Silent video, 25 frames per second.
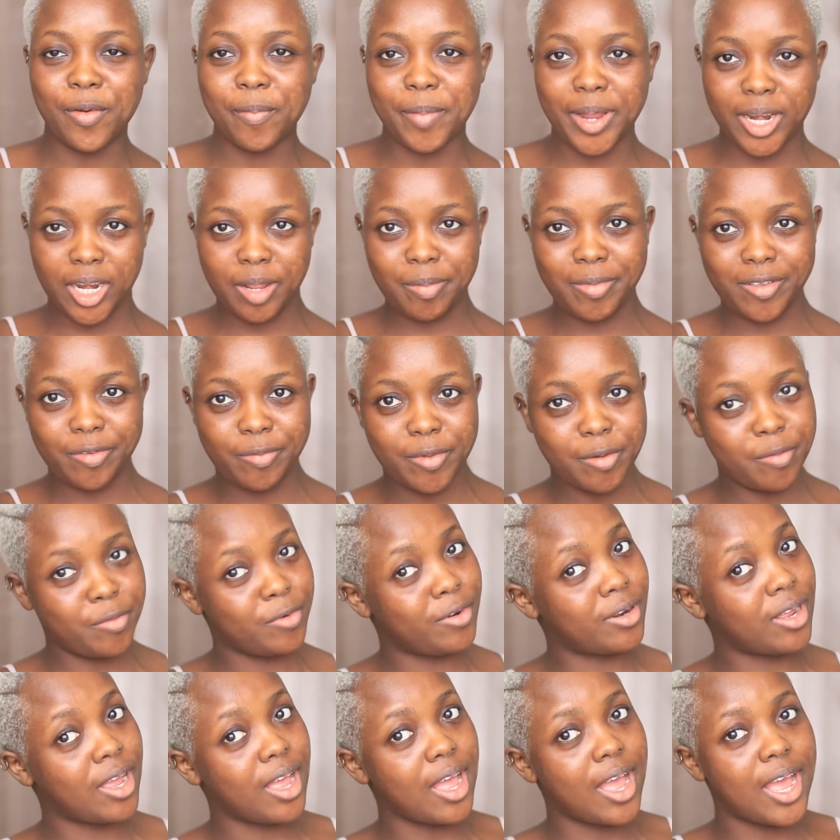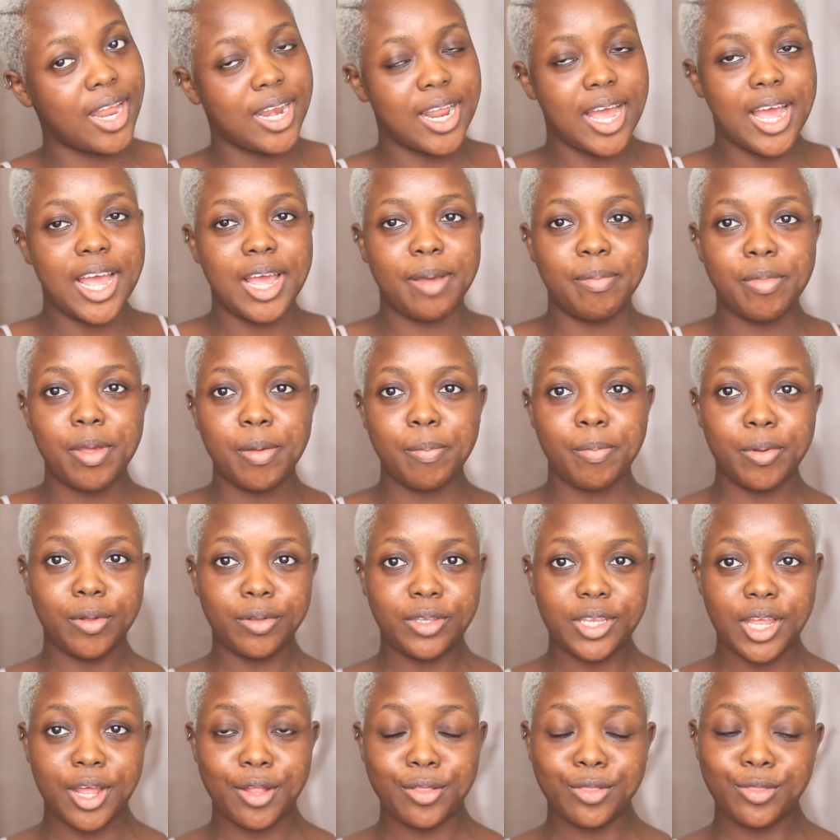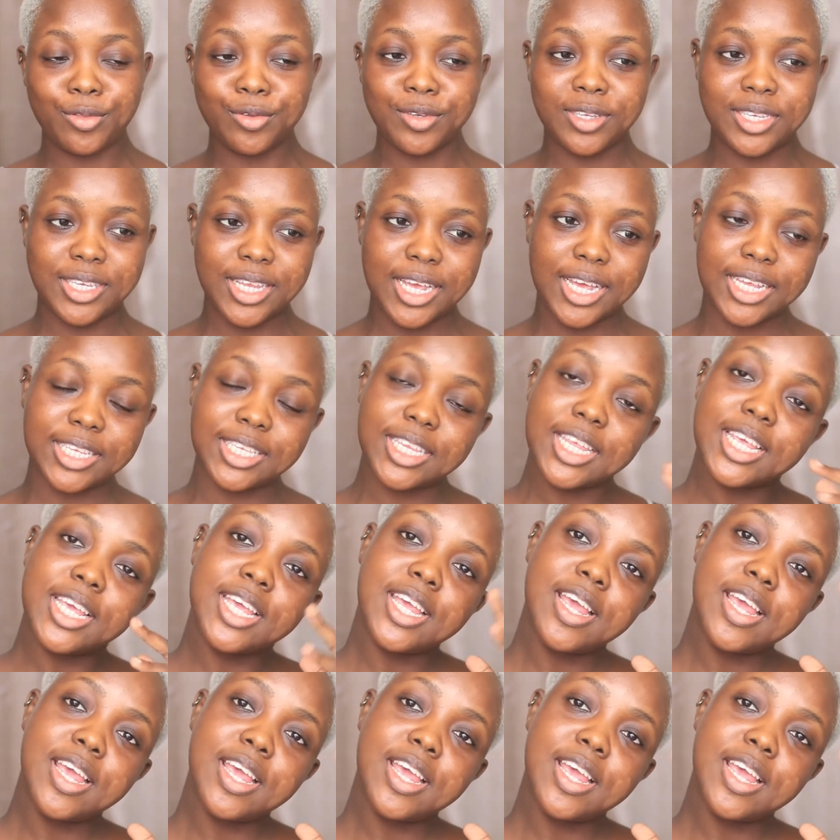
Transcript: My name is Memuna and I am a beauty enthusiast.